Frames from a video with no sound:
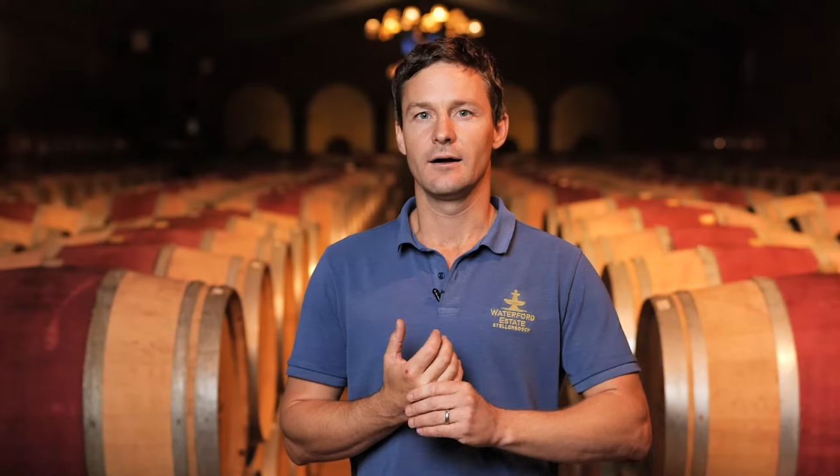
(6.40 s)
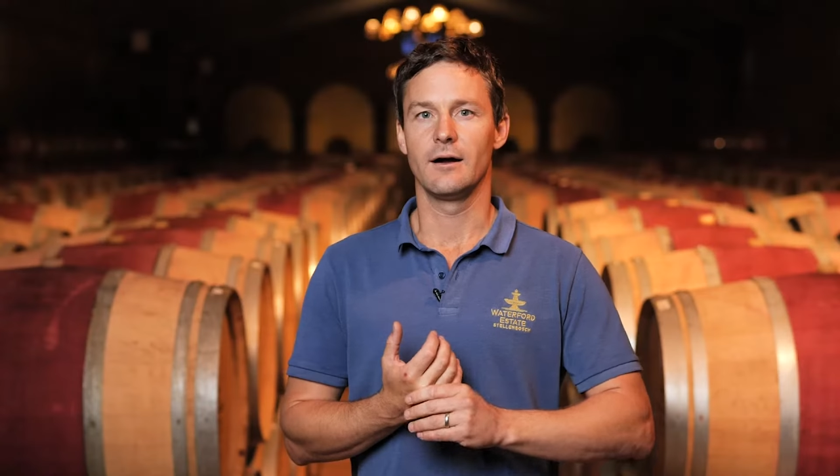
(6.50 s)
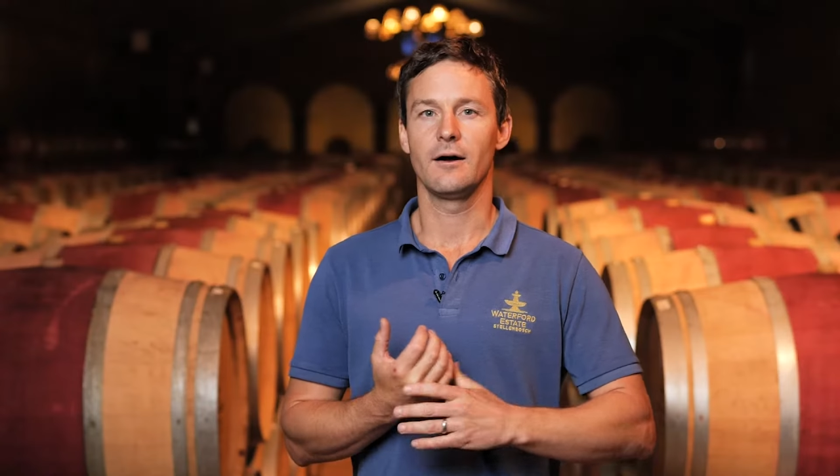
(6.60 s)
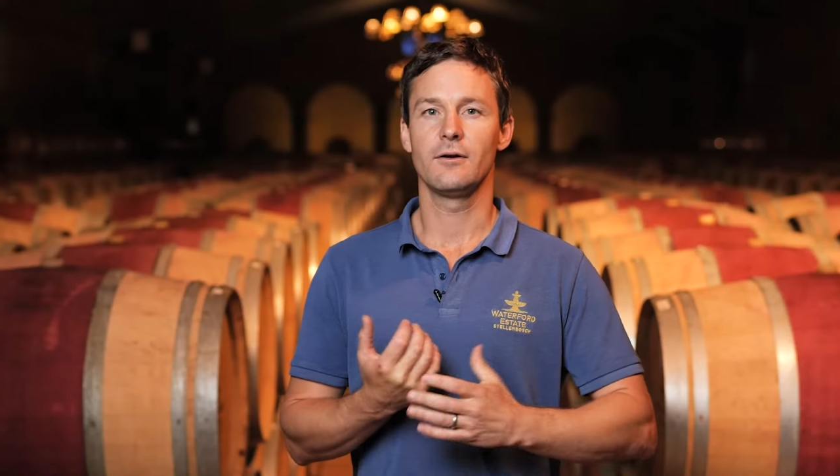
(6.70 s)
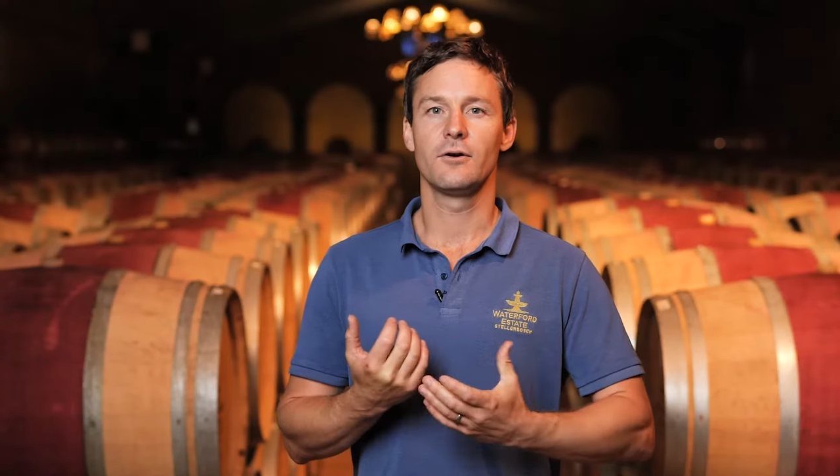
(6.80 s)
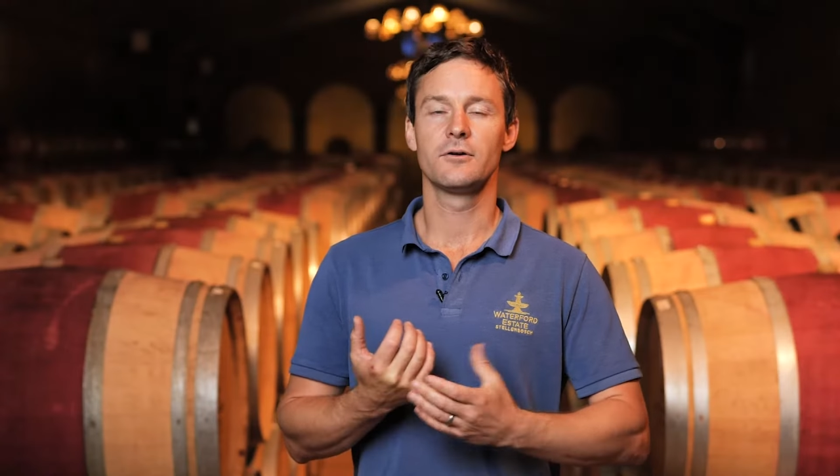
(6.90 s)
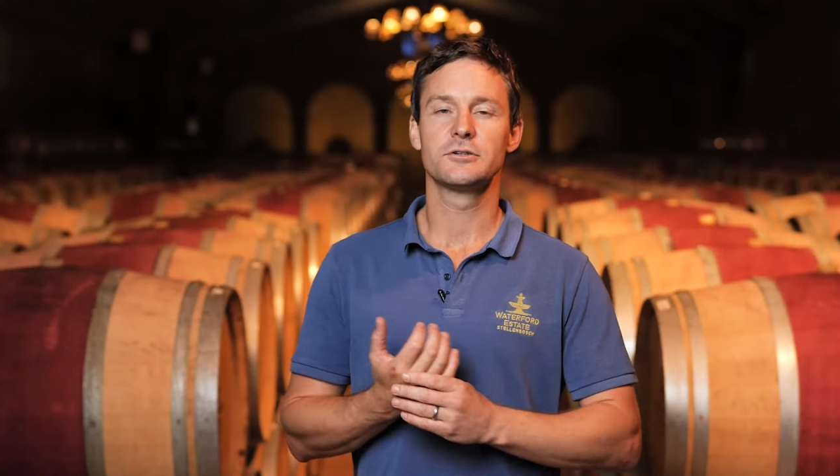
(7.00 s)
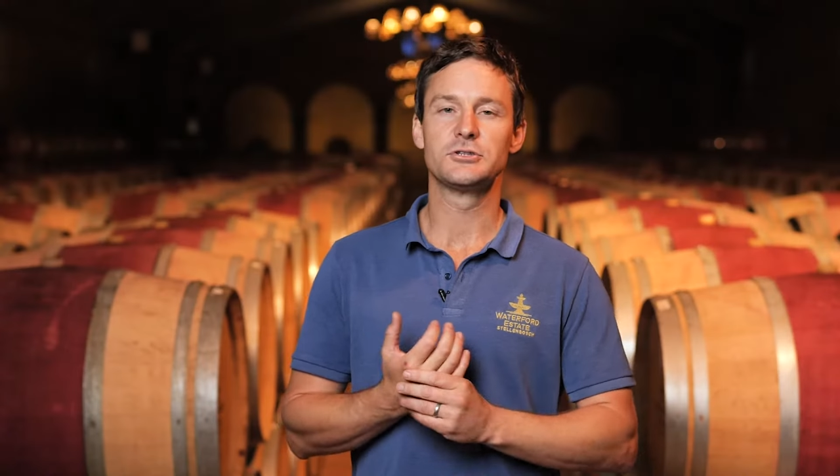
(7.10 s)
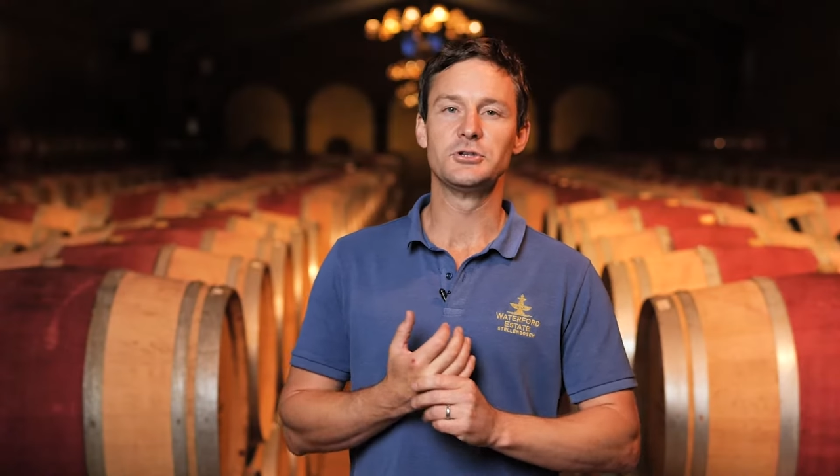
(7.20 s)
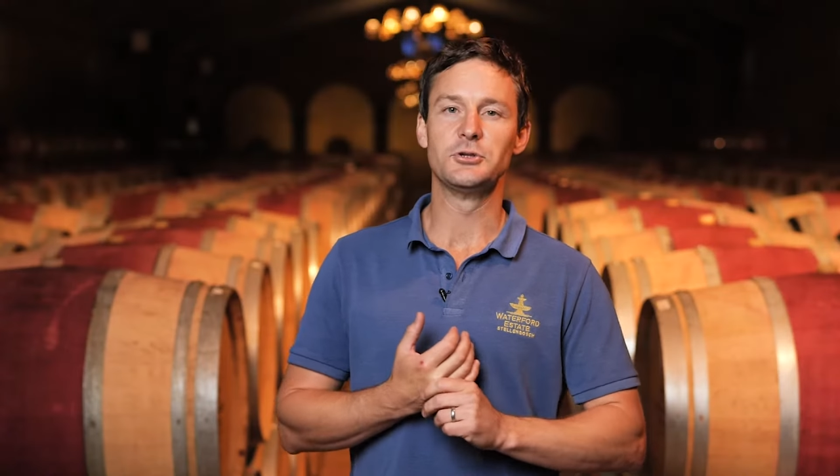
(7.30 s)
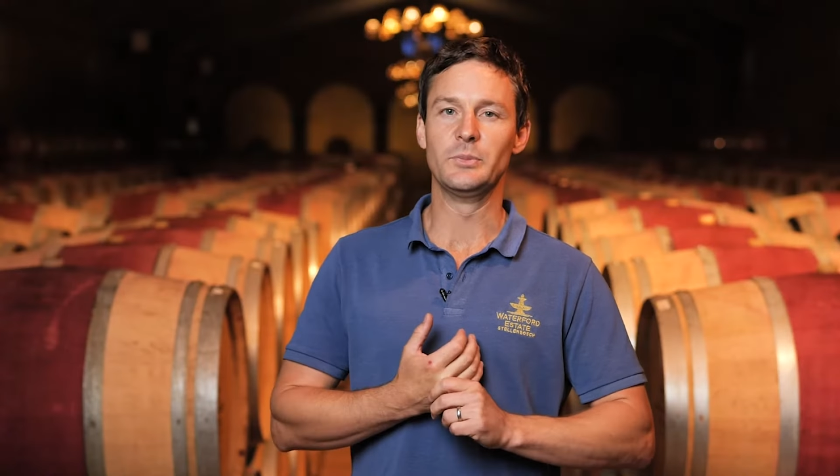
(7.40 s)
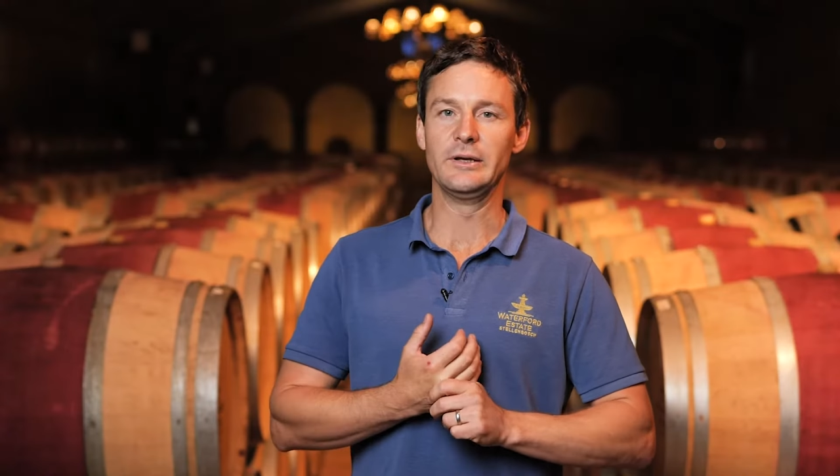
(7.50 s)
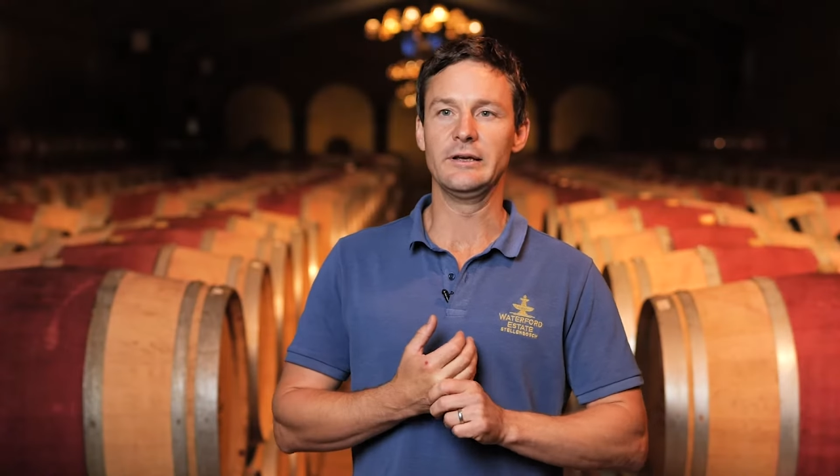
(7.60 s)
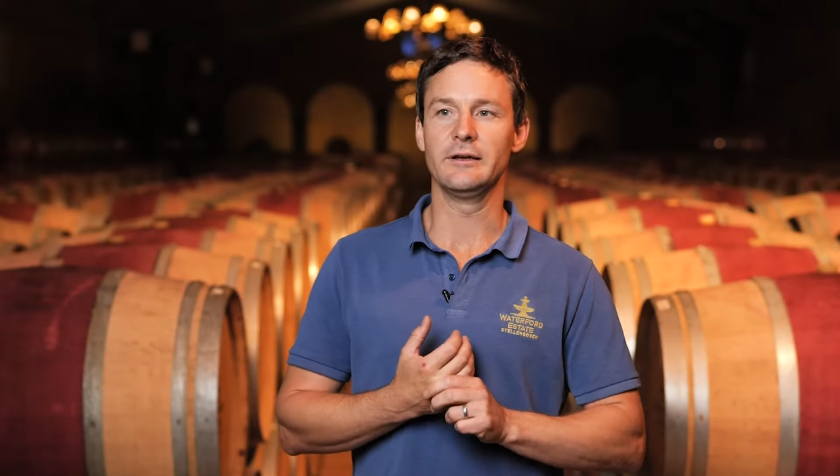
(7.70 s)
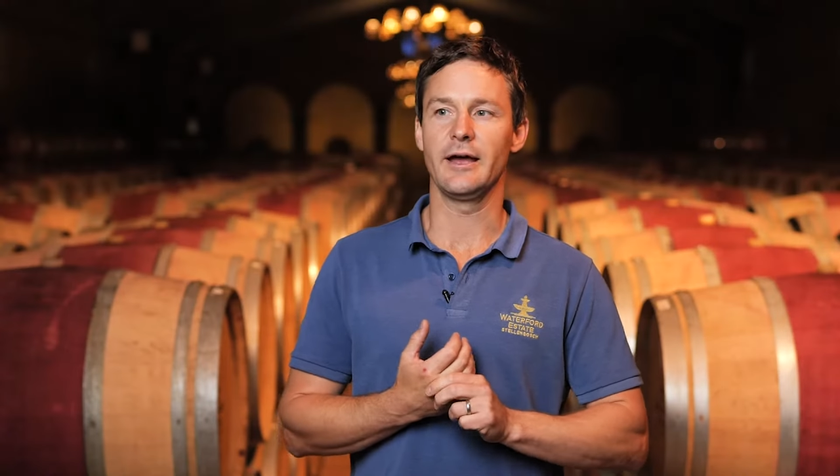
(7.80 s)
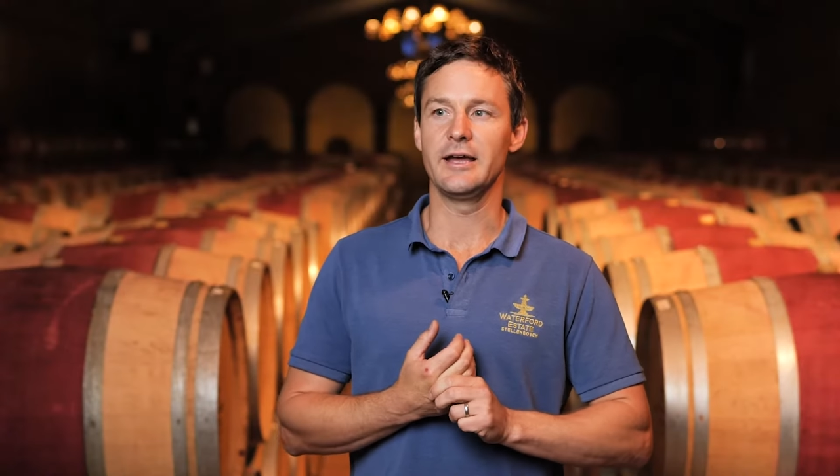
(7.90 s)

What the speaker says: how long should you be